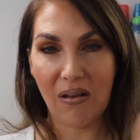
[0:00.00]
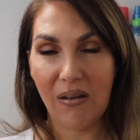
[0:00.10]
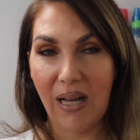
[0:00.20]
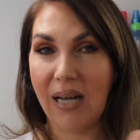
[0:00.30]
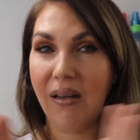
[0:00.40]

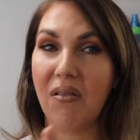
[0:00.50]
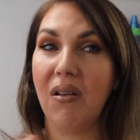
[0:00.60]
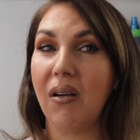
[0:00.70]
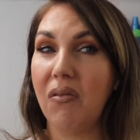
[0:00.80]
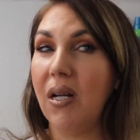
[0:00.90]
That does
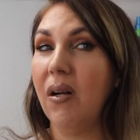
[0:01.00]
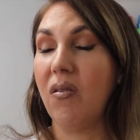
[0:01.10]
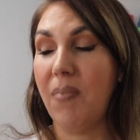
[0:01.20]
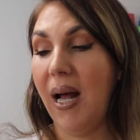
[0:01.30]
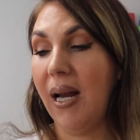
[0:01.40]
look like a really
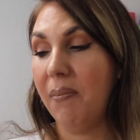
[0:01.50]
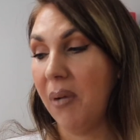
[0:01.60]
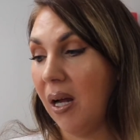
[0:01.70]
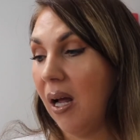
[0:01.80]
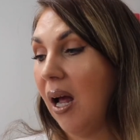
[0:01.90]
nice palette,
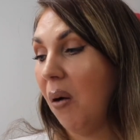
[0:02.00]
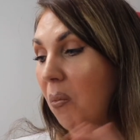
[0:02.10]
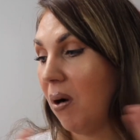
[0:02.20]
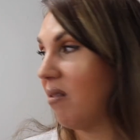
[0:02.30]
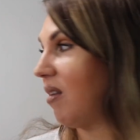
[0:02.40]
but
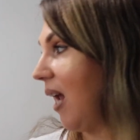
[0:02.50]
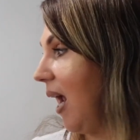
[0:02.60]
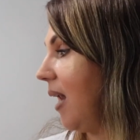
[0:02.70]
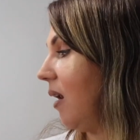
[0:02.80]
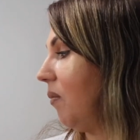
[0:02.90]
once
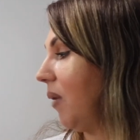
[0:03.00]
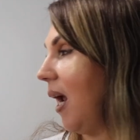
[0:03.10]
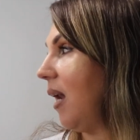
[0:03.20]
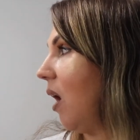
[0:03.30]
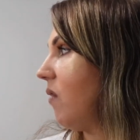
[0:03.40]
again I'm
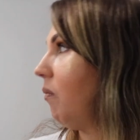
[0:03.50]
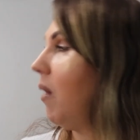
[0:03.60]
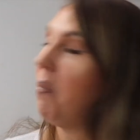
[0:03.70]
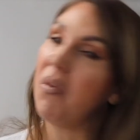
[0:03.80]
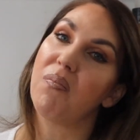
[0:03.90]
getting
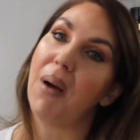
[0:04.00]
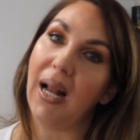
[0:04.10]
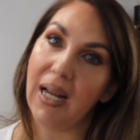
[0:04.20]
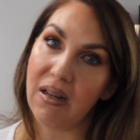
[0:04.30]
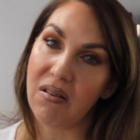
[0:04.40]
overwhelmed with
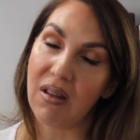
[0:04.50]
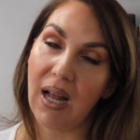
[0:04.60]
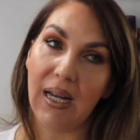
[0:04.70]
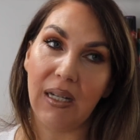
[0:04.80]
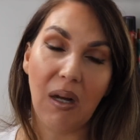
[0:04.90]
palettes,
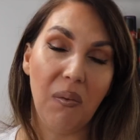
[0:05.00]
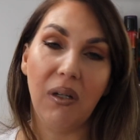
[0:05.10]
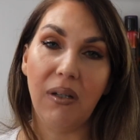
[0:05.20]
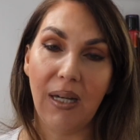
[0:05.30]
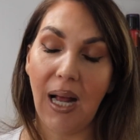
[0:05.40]
and I don't
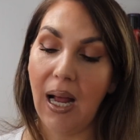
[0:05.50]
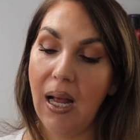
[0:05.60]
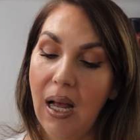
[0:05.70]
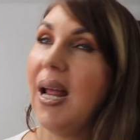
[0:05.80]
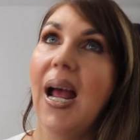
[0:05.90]
want to do that.
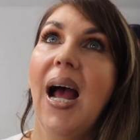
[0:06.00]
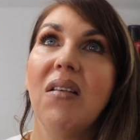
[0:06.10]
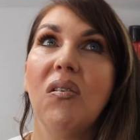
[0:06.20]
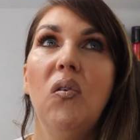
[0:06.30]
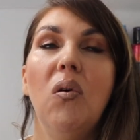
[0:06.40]
It
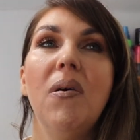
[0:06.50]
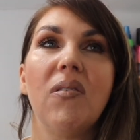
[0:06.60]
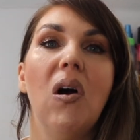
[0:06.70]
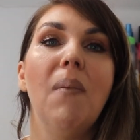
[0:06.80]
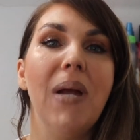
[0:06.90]
hasn't always
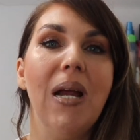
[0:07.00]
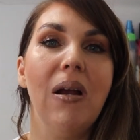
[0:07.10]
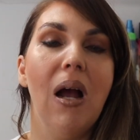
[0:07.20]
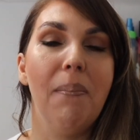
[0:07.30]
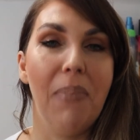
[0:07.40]
got to
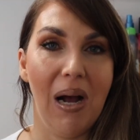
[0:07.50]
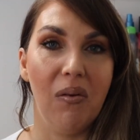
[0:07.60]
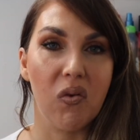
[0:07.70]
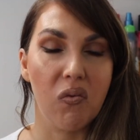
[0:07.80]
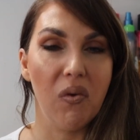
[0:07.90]
be
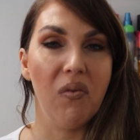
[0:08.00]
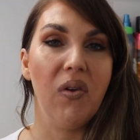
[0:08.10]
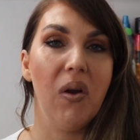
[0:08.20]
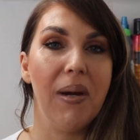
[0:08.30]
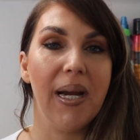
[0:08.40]
about
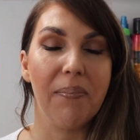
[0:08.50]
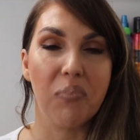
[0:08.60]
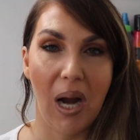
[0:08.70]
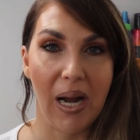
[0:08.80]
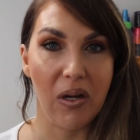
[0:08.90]
reviewing
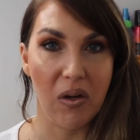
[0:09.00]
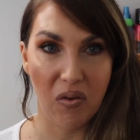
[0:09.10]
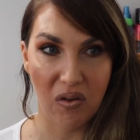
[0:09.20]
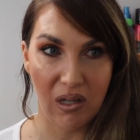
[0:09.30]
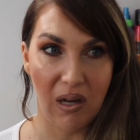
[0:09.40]
brand new
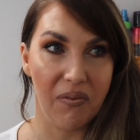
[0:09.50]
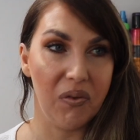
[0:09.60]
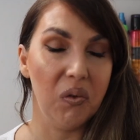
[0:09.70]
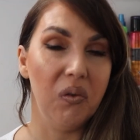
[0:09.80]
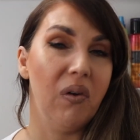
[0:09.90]

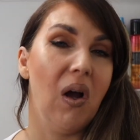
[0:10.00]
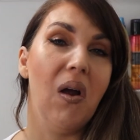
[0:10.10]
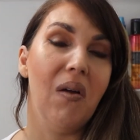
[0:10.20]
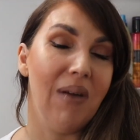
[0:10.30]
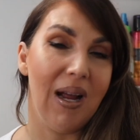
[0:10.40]
stuff,
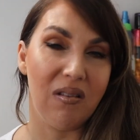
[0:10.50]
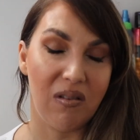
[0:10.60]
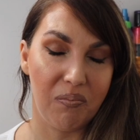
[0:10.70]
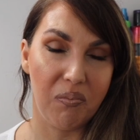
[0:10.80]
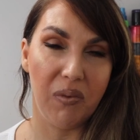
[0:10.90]
although
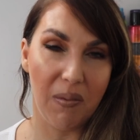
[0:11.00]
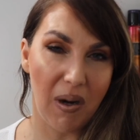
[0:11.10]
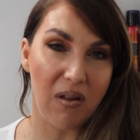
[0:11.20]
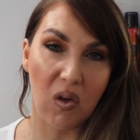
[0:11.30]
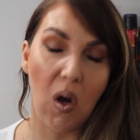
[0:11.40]
that's the
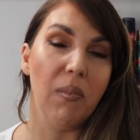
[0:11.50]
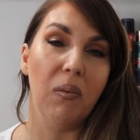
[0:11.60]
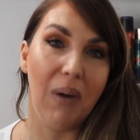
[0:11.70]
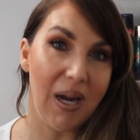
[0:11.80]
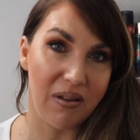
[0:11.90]
most
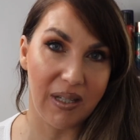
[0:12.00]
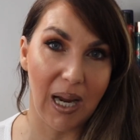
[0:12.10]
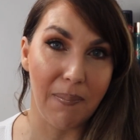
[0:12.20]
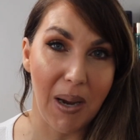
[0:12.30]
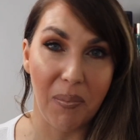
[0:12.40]
common way to
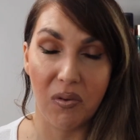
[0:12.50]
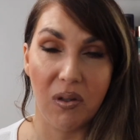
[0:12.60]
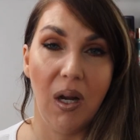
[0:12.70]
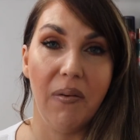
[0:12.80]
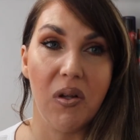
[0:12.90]
get people to
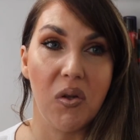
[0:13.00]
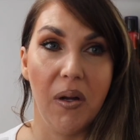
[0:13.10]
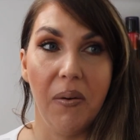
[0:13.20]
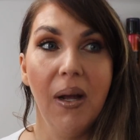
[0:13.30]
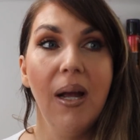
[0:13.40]
notice
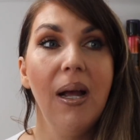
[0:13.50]
you.